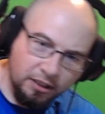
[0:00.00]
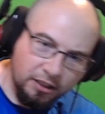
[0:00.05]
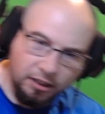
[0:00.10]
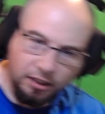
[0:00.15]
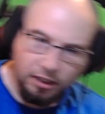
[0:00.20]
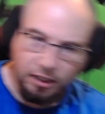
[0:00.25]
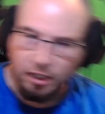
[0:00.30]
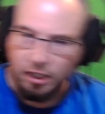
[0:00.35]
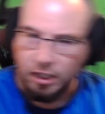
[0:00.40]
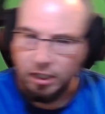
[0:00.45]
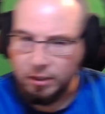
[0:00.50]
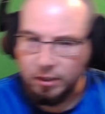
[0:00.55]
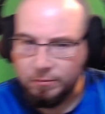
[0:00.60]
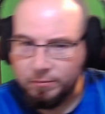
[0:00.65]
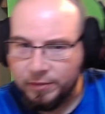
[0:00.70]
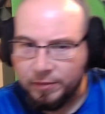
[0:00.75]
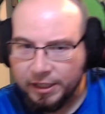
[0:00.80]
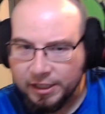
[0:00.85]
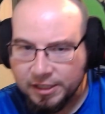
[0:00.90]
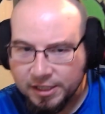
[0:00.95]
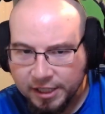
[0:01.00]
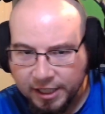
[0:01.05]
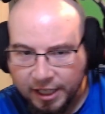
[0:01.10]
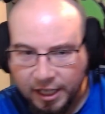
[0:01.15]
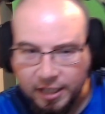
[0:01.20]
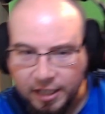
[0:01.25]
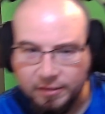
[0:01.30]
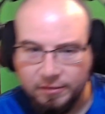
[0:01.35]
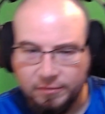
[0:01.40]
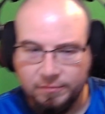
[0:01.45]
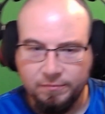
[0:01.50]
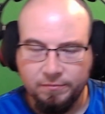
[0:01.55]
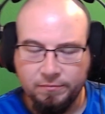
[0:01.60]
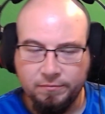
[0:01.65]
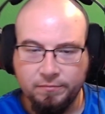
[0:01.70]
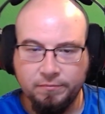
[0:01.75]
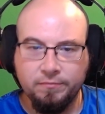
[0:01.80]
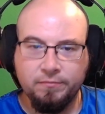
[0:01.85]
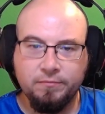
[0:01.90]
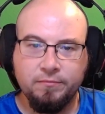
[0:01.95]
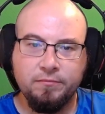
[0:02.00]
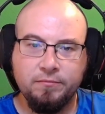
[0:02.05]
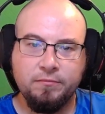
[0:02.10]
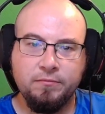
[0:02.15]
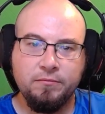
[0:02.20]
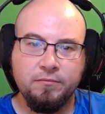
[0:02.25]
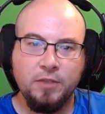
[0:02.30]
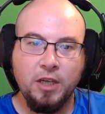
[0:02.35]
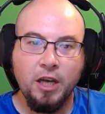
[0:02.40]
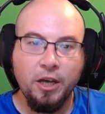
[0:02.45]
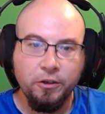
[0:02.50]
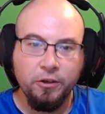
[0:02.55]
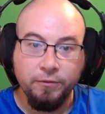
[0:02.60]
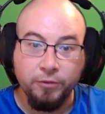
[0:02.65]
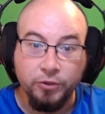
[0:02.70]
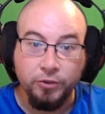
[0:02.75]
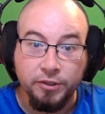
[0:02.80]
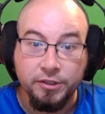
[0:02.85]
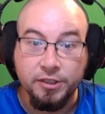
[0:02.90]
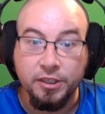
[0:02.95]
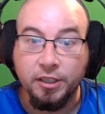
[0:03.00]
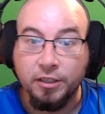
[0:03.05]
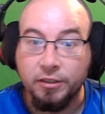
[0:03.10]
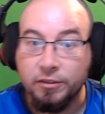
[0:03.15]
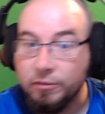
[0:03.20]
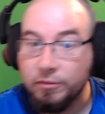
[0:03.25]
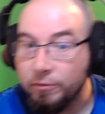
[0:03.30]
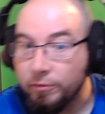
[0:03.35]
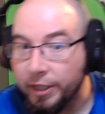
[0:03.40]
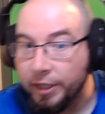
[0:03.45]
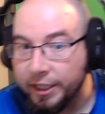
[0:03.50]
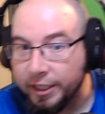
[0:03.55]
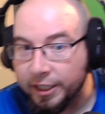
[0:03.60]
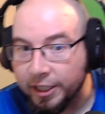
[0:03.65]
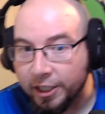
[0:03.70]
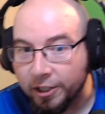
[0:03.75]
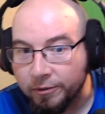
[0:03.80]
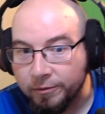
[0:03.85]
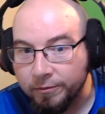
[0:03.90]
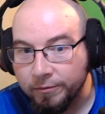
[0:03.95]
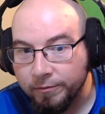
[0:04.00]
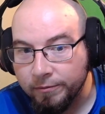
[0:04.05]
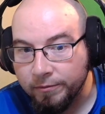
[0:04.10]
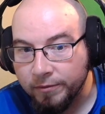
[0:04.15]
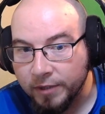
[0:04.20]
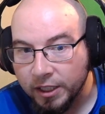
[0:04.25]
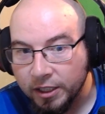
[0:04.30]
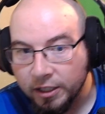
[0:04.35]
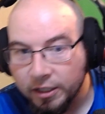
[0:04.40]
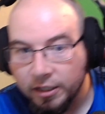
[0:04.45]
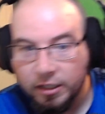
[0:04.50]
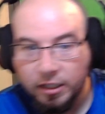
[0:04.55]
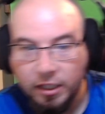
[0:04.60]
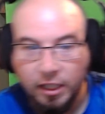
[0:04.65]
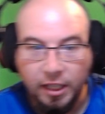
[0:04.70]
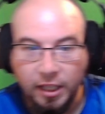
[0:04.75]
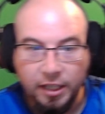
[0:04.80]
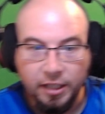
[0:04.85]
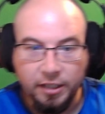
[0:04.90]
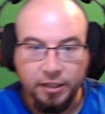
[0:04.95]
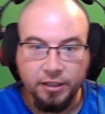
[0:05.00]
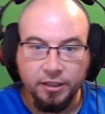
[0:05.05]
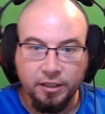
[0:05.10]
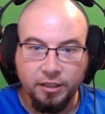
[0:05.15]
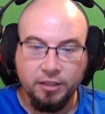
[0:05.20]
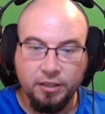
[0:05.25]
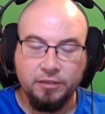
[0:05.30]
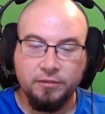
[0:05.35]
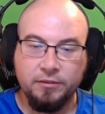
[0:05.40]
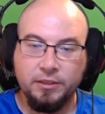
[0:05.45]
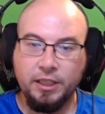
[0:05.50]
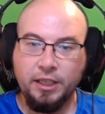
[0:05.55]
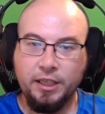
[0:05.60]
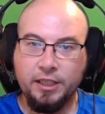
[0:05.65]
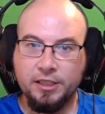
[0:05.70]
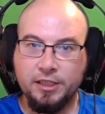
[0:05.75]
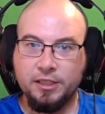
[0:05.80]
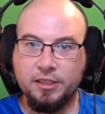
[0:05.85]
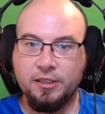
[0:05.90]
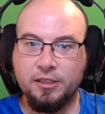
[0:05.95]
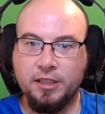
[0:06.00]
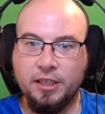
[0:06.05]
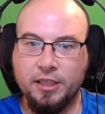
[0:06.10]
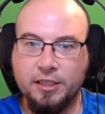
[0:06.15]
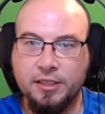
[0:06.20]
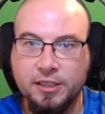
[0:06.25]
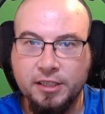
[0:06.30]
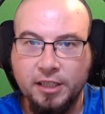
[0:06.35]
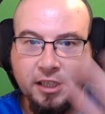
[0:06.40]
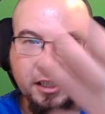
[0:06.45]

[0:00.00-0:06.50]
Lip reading: it's got autofocus on right now. And it's if